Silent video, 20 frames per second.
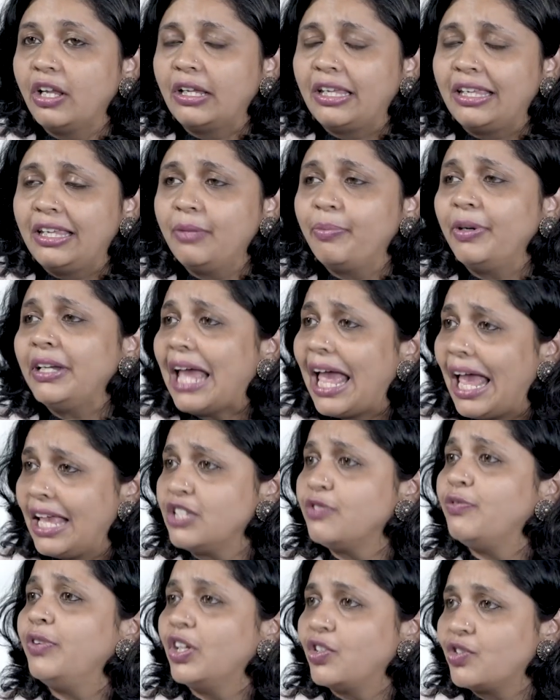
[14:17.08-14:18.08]
keep it
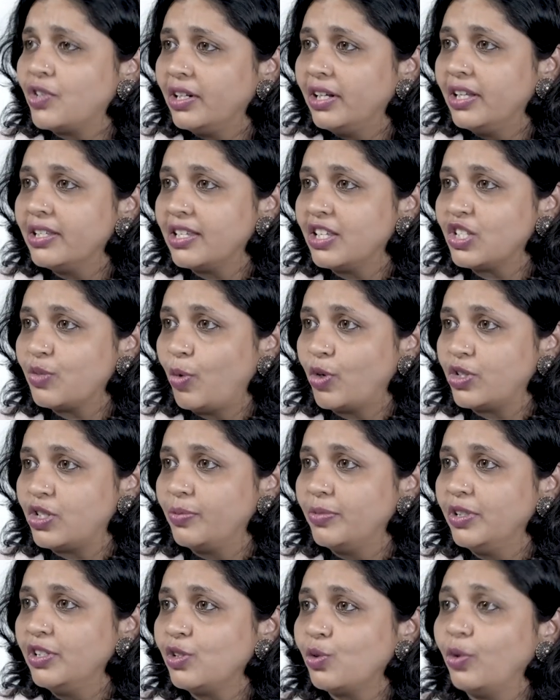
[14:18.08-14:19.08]
as frictionless as
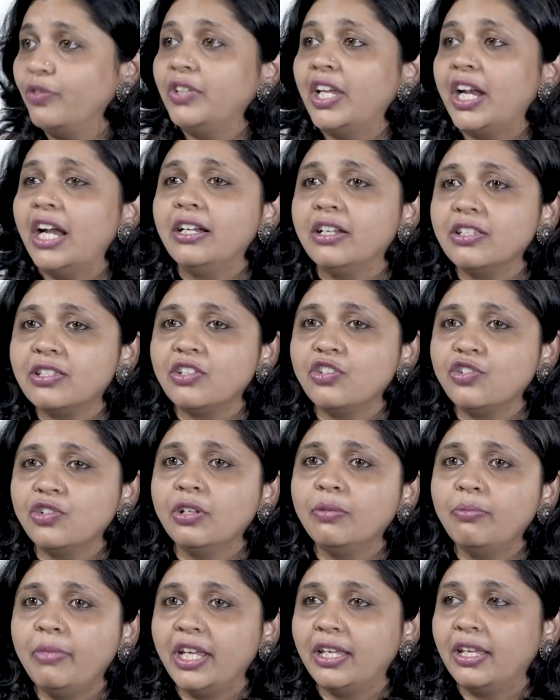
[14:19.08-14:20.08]
possible. So if there are
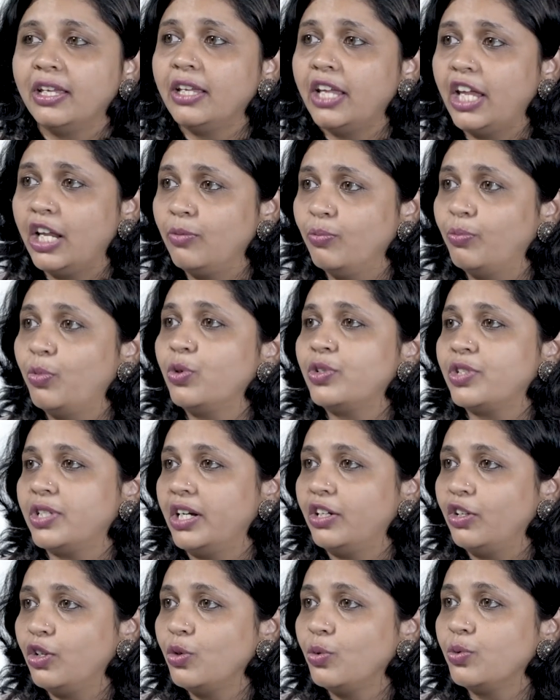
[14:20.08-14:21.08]
decision-making inputs
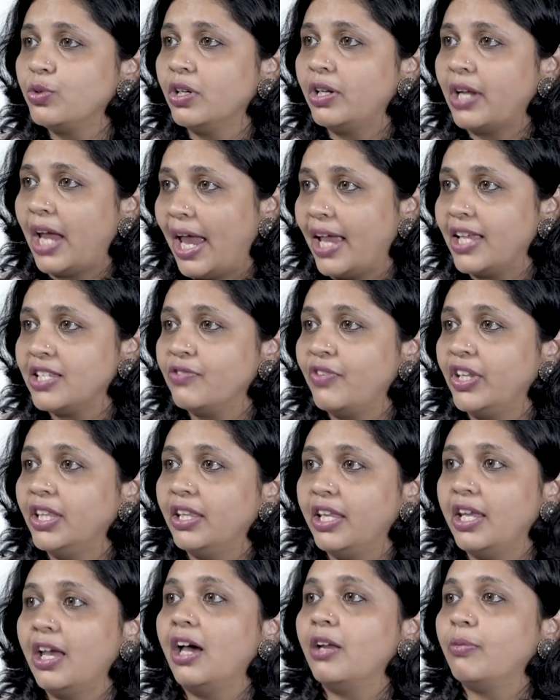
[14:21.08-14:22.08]
that a user has when
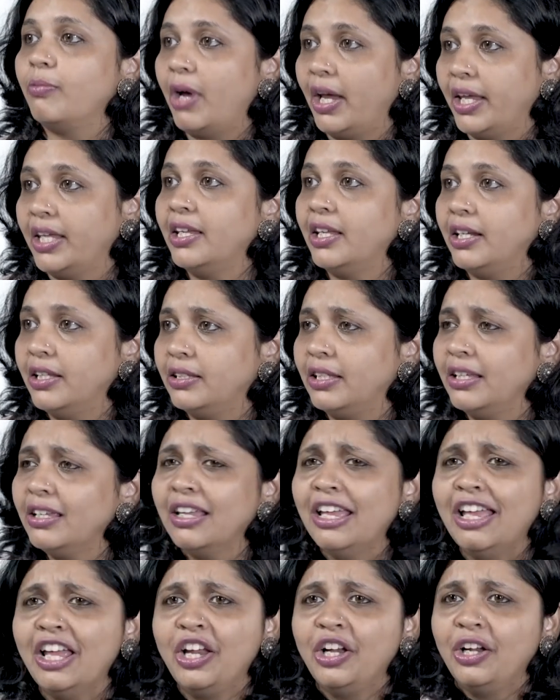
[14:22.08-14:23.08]
they are buying anything,
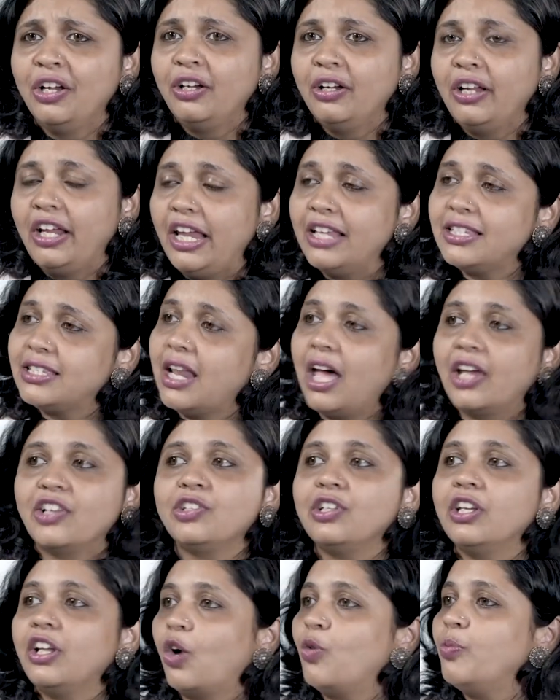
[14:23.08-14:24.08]
is
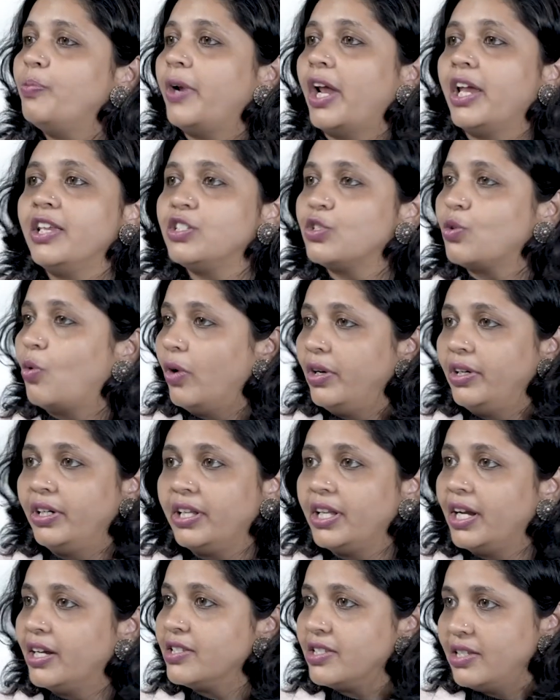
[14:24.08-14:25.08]
largely around price,
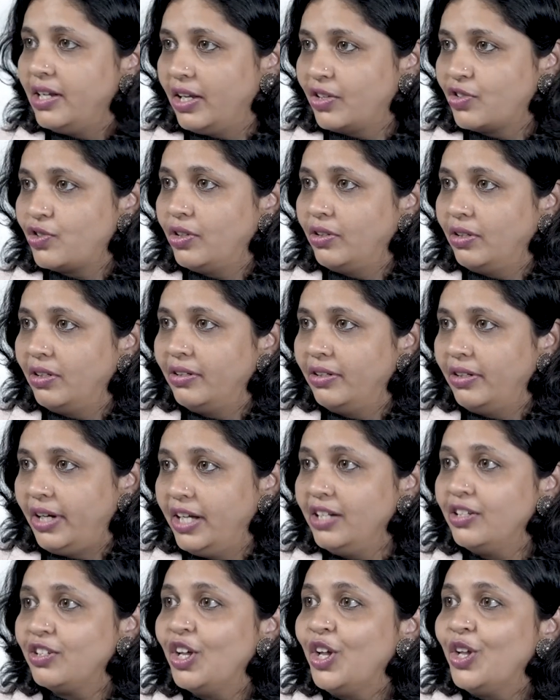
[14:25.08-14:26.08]
quality, and selection,
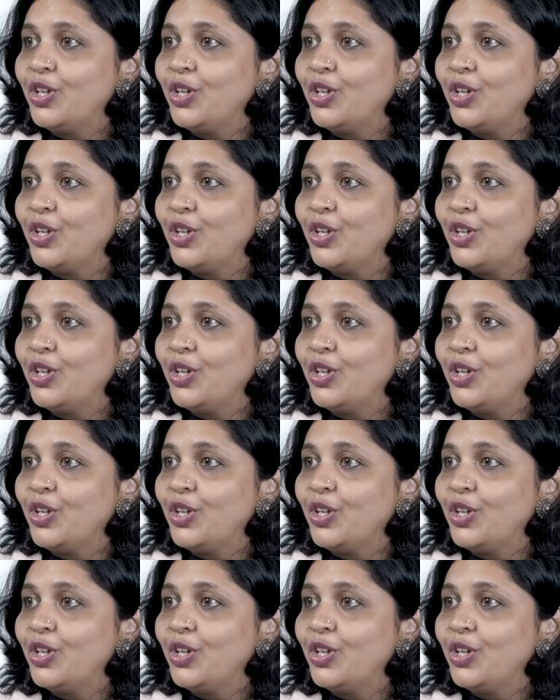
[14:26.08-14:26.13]
right?